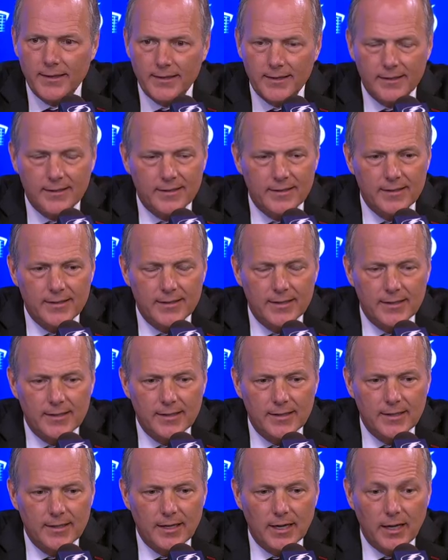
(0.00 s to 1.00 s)
and
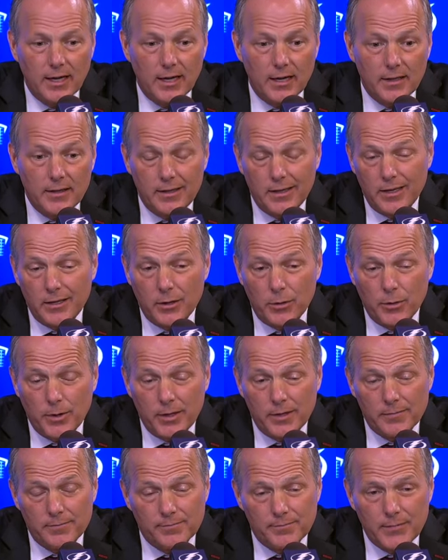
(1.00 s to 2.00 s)
they didn't go
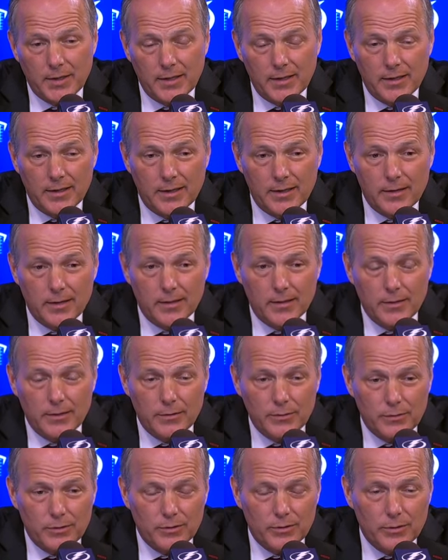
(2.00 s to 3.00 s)
in. And then
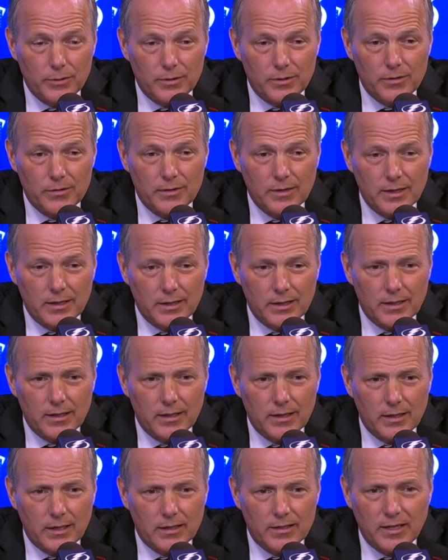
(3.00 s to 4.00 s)
as soon as
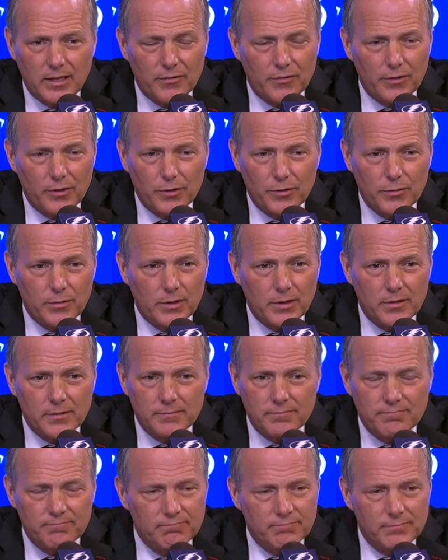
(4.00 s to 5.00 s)
they got that first one,
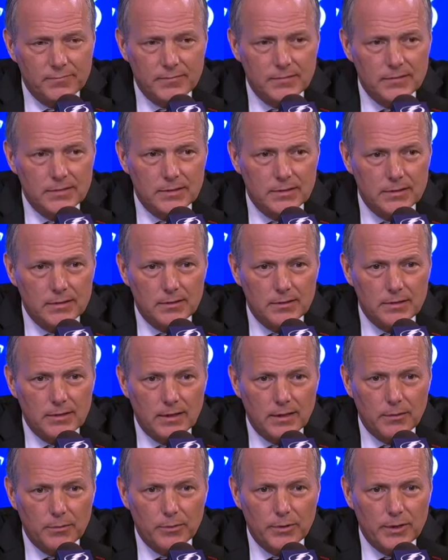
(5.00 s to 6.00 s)

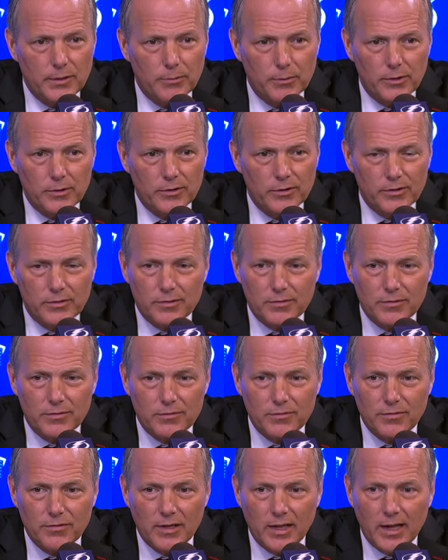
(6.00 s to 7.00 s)
that we were just
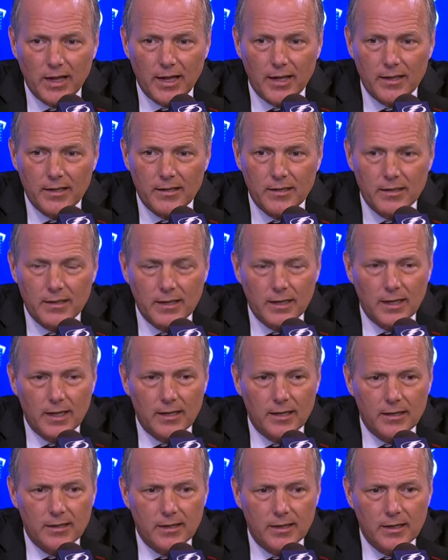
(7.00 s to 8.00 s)
flat.
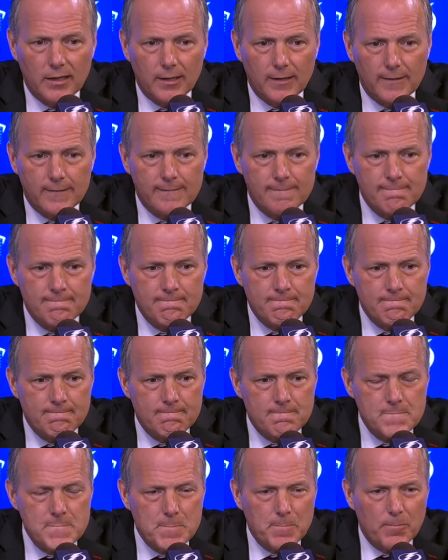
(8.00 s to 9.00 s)
And
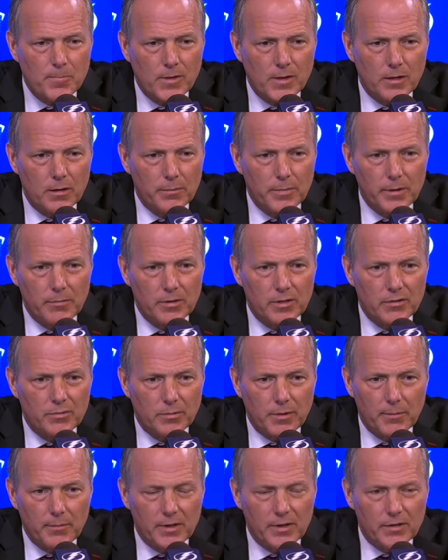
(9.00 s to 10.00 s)
maybe it's
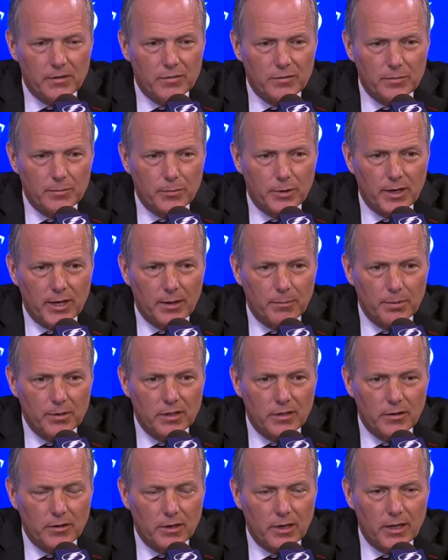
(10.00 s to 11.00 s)
remnants from what happened
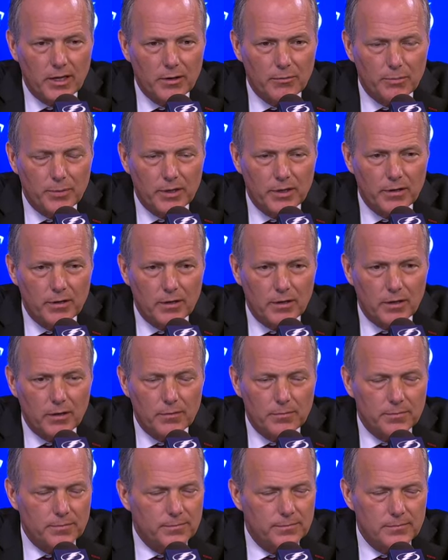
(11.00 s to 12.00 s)
the other night, but
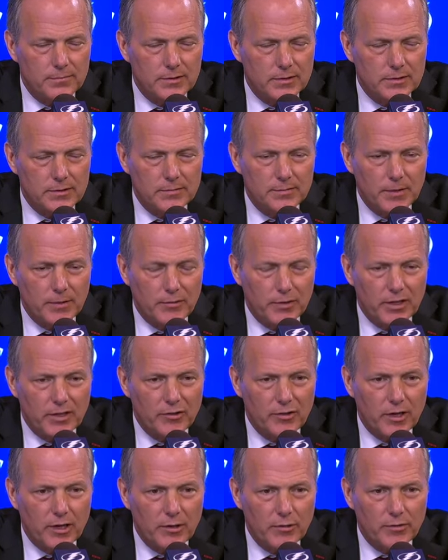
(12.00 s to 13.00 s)
our everything
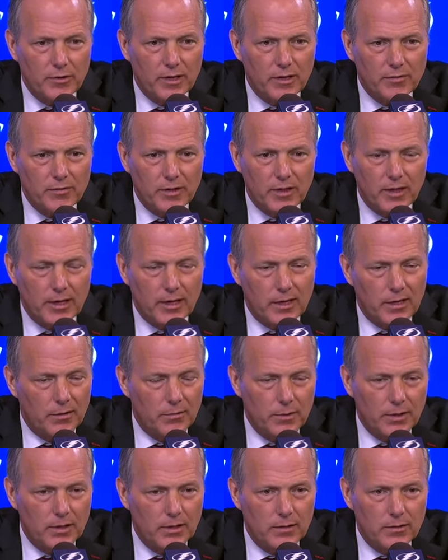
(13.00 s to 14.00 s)
changed after that, and
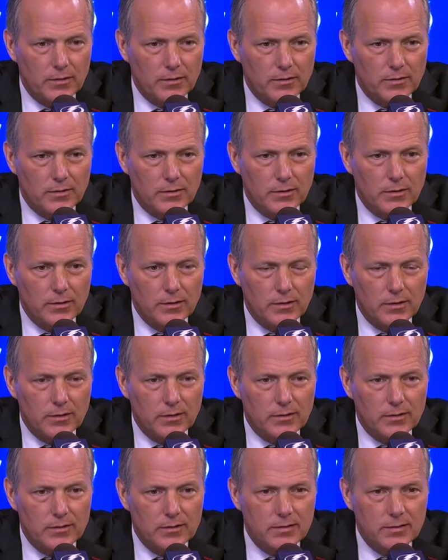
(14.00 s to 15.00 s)
we just
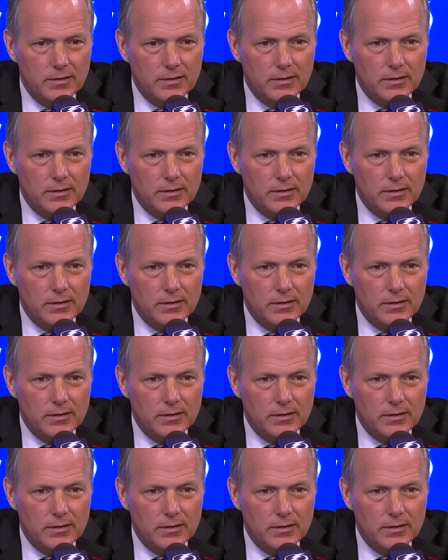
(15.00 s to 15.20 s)
couldn't